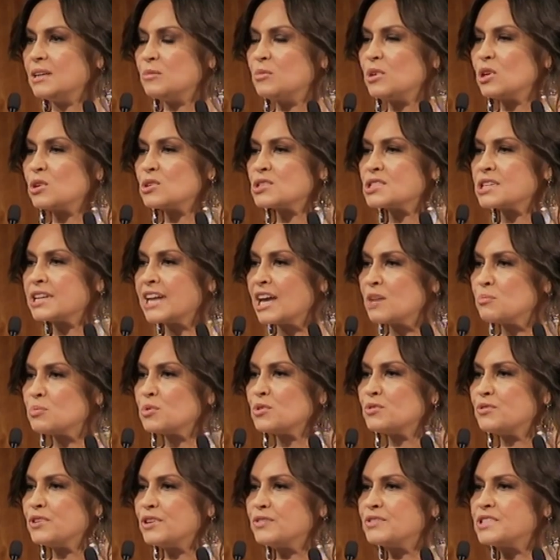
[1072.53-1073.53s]
because on
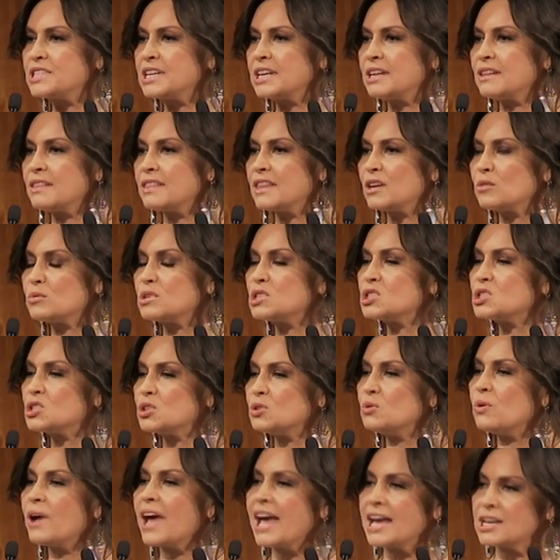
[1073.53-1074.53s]
April 15th, there were
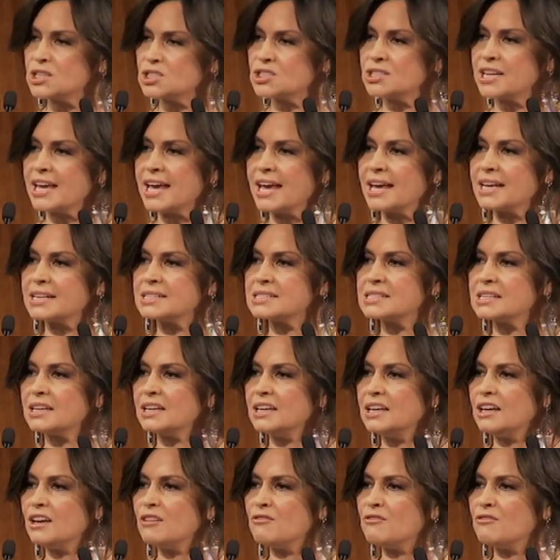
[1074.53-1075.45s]
two hashtags